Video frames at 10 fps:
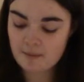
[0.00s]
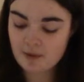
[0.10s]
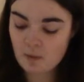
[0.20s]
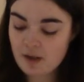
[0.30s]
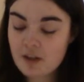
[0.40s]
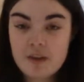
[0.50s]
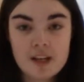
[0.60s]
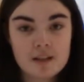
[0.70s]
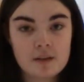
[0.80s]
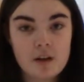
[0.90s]
one good
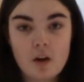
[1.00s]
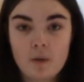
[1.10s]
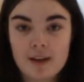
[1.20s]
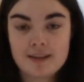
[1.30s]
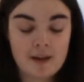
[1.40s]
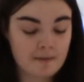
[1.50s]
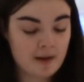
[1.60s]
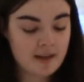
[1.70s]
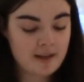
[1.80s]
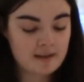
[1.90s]
thing to know is that
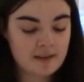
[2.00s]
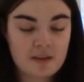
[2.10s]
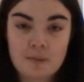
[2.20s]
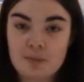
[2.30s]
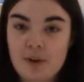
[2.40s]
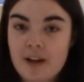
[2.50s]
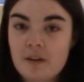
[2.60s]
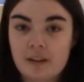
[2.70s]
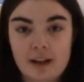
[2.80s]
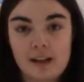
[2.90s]
Vikings, the
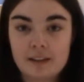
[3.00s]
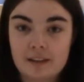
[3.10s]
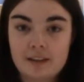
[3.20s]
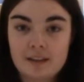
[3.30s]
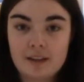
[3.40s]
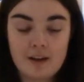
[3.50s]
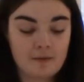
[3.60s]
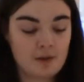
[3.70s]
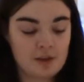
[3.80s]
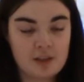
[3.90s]
brighter color of
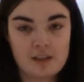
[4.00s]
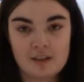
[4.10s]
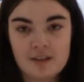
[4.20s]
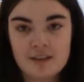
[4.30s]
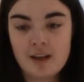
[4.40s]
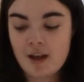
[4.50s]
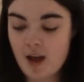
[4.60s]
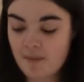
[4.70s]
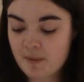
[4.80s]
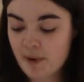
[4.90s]
their shields,
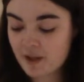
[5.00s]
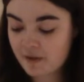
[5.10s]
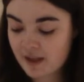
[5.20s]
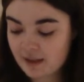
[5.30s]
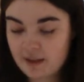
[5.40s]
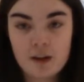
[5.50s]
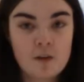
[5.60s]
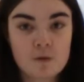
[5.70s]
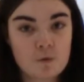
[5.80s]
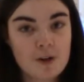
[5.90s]
the brighter the color,
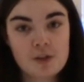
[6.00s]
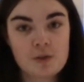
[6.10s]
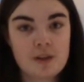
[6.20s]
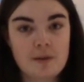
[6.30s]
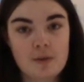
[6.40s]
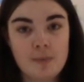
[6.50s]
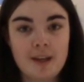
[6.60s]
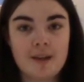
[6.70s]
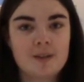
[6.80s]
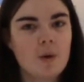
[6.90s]
the richer they would
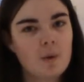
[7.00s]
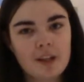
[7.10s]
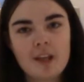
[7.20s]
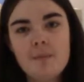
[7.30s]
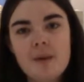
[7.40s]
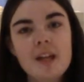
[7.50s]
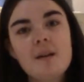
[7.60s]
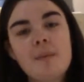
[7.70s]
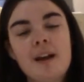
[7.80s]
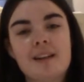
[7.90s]
be. So keep that
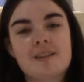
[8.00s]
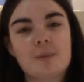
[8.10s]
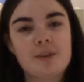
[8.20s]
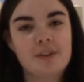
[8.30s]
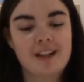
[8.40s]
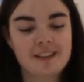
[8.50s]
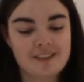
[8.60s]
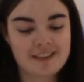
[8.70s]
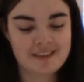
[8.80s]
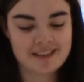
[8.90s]
in mind when you're
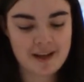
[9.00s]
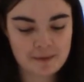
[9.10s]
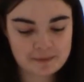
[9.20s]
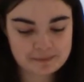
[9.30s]
coloring your stuff.